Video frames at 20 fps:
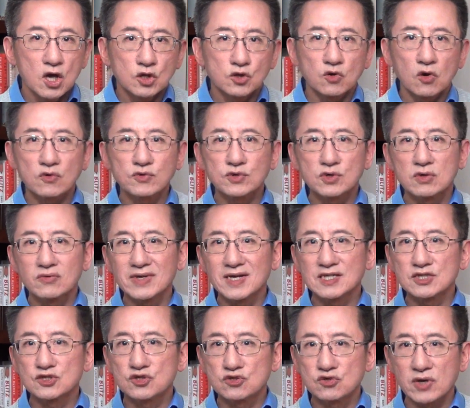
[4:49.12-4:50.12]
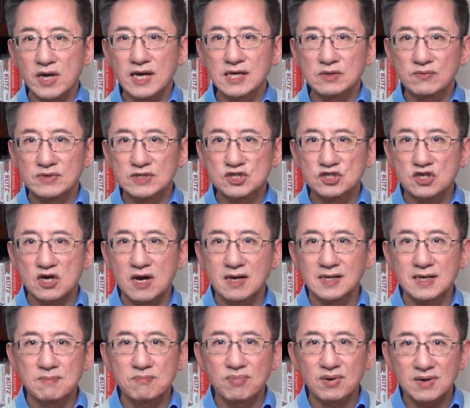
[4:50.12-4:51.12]
North Korea's trade with
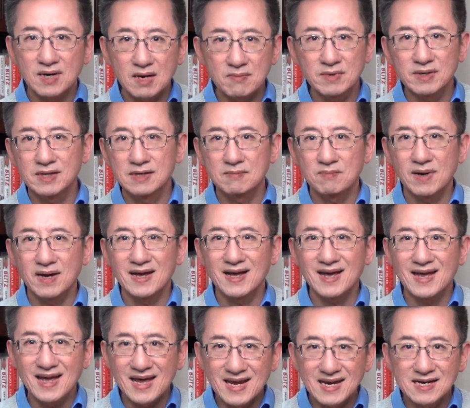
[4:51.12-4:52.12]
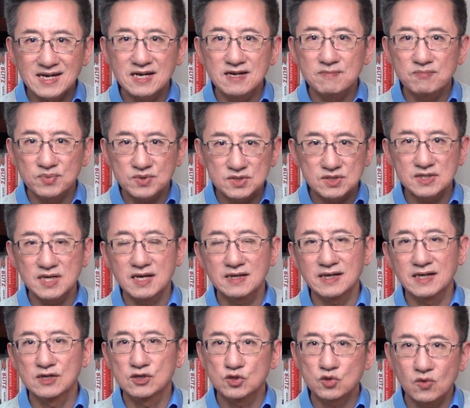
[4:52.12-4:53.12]
China plummeted by
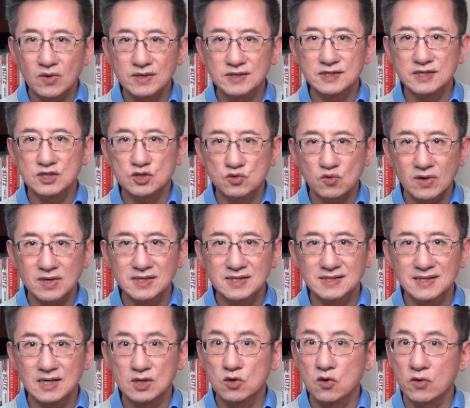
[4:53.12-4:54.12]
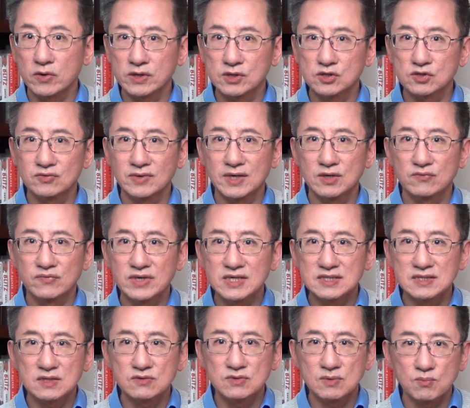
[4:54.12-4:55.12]
80% in 2020, according to a
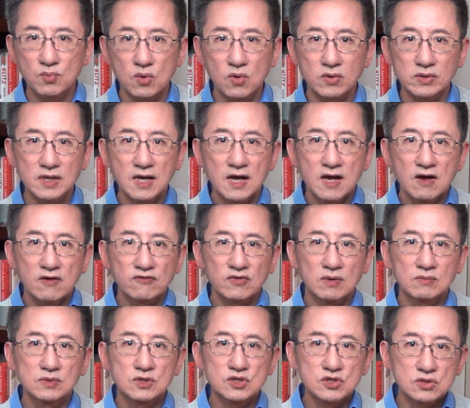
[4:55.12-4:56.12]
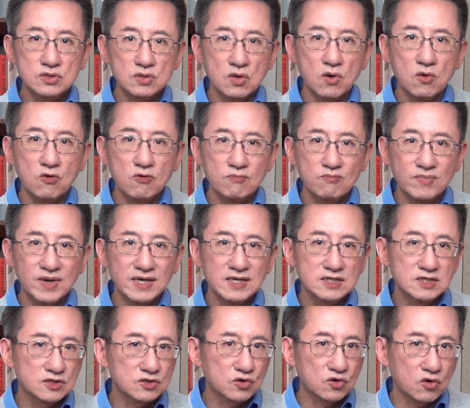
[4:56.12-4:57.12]
recent report from the Seoul
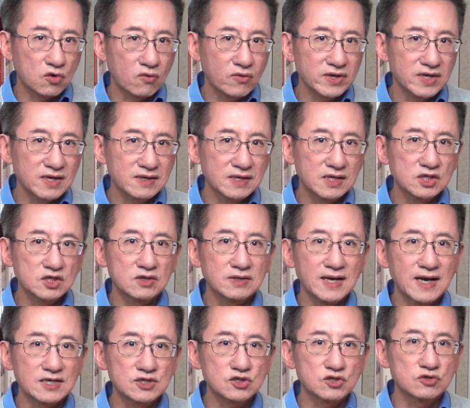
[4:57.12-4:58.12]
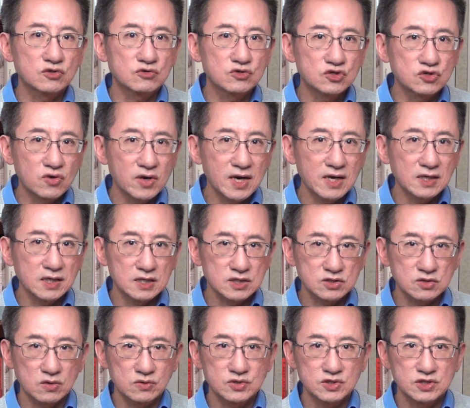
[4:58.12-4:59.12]
based Korean International Trade
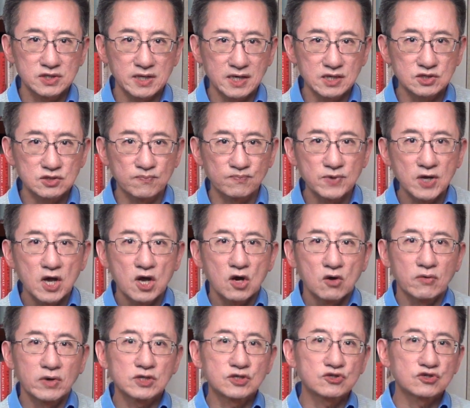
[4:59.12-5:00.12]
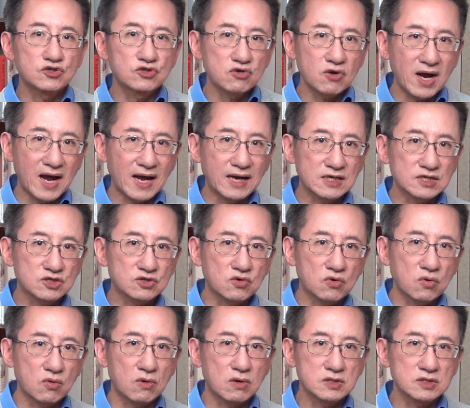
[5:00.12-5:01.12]
Association, which tracks
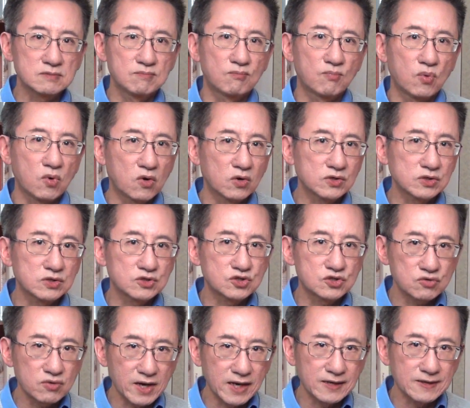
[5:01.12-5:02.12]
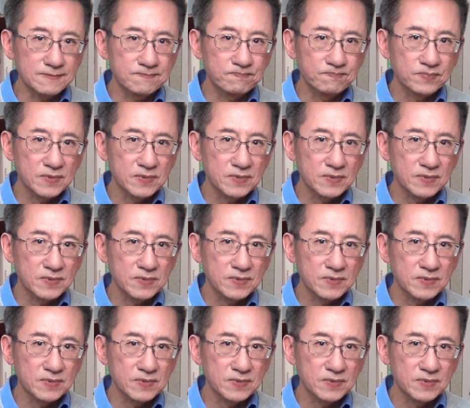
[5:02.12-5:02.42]
cross border trade.